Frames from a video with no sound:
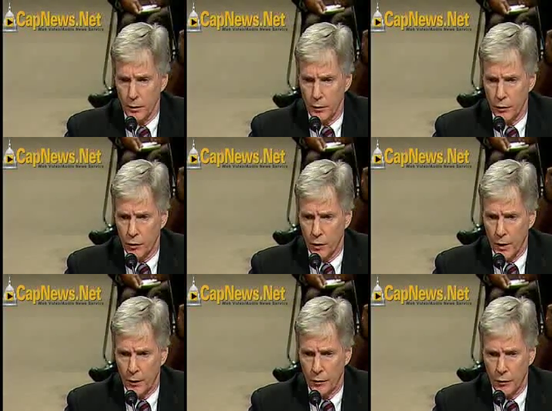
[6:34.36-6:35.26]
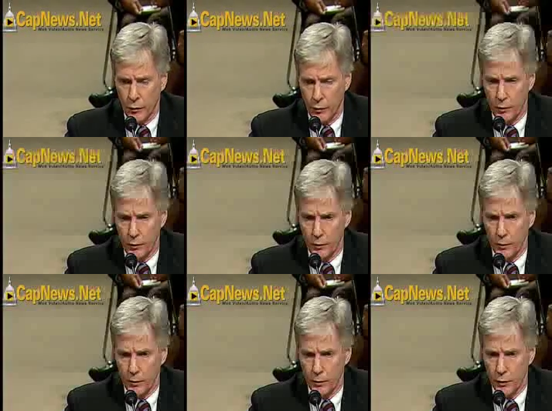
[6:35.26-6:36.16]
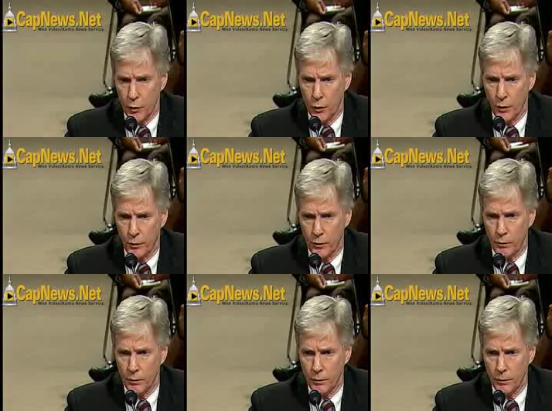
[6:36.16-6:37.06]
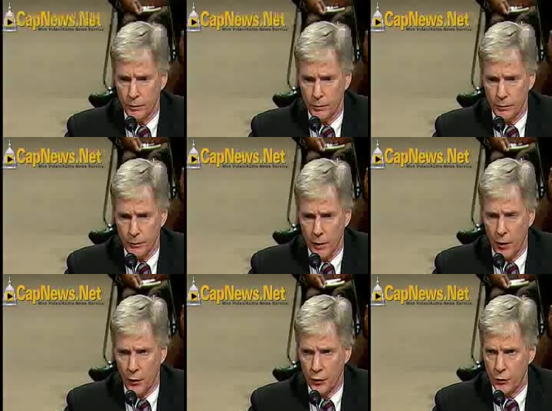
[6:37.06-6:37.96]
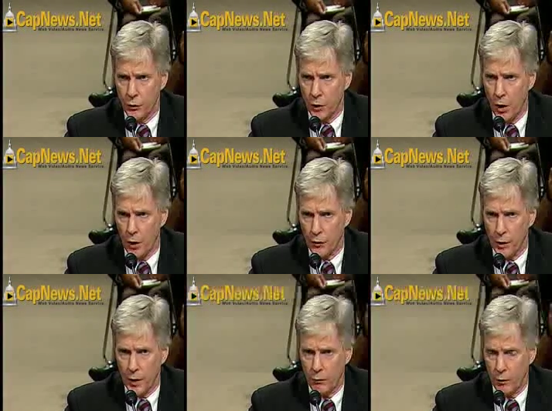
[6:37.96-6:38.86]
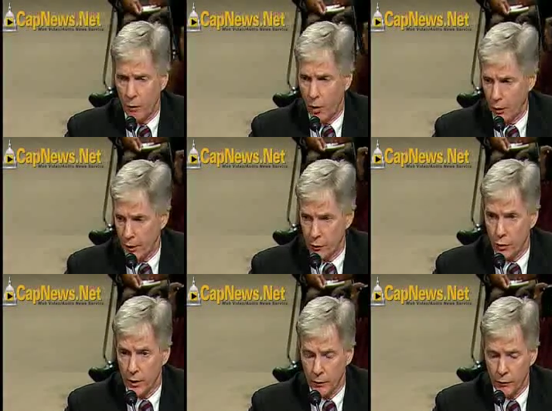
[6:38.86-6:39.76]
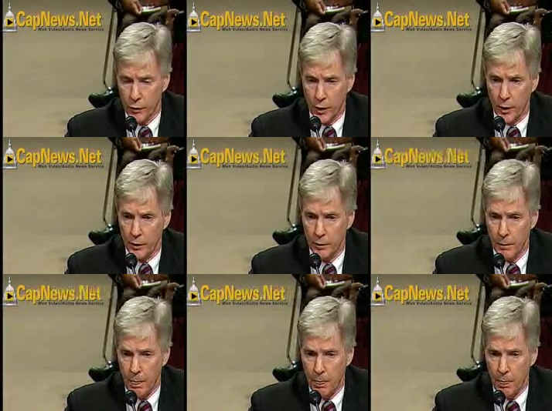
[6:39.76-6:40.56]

Sir, as you and others of your colleagues have remarked, as we have said,